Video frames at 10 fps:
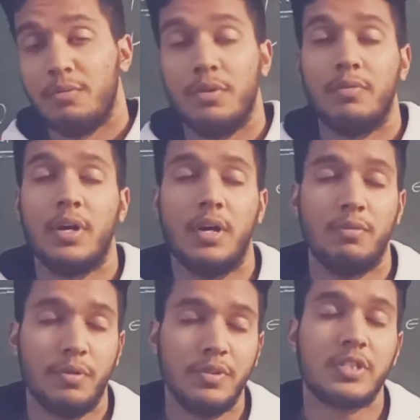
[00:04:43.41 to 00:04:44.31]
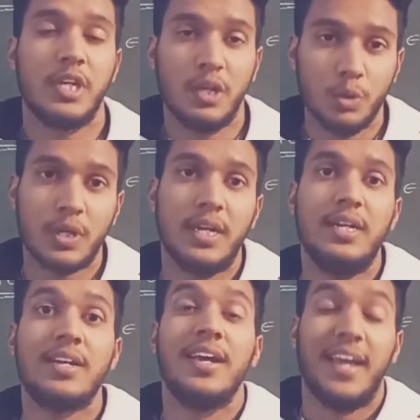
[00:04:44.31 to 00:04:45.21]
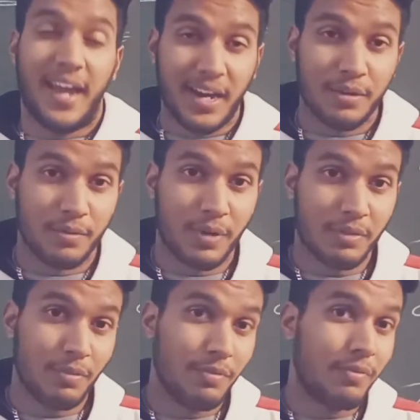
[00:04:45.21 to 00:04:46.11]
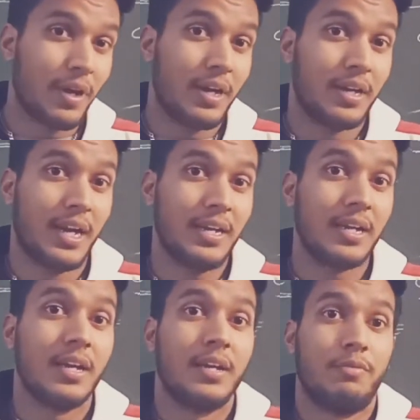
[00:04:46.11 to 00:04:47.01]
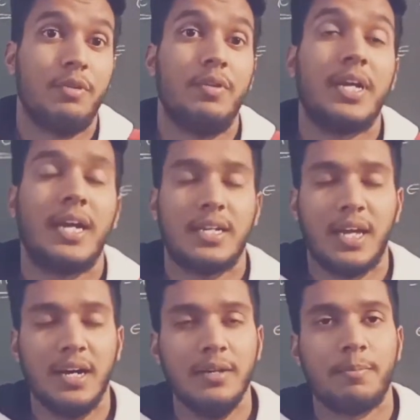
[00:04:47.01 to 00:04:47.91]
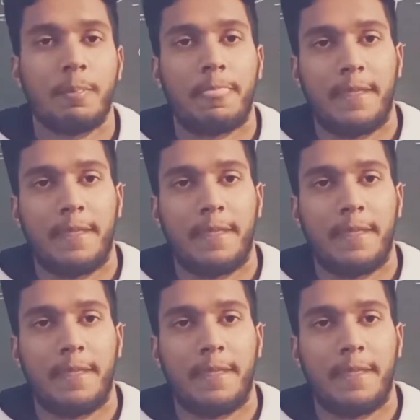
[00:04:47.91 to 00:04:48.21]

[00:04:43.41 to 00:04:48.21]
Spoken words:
We will square root it, and what we will get, we will get the